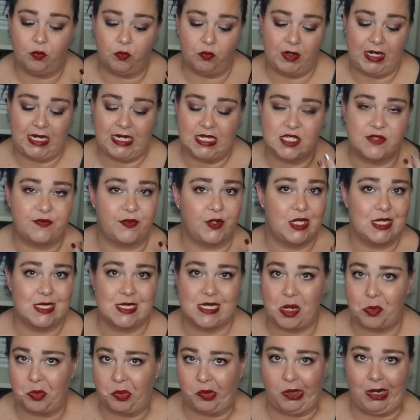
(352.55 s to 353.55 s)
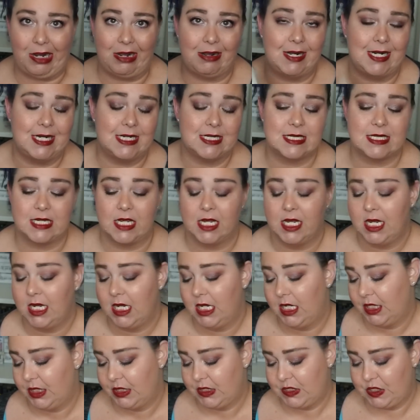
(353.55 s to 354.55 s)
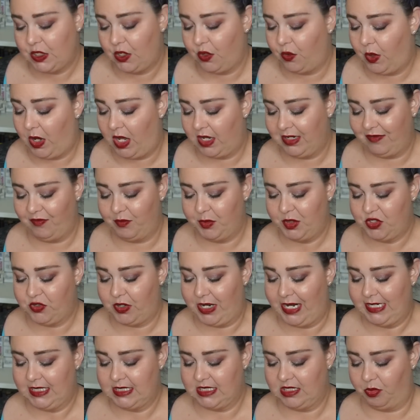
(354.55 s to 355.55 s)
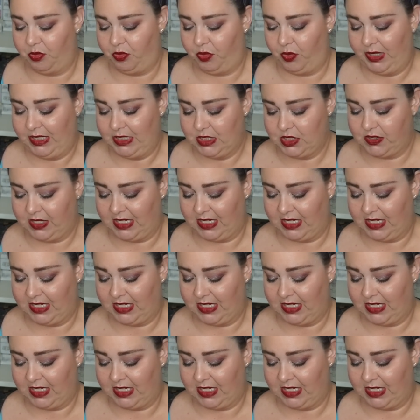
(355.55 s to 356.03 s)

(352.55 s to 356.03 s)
reads for contemporaries, so I'll give them a try at some point.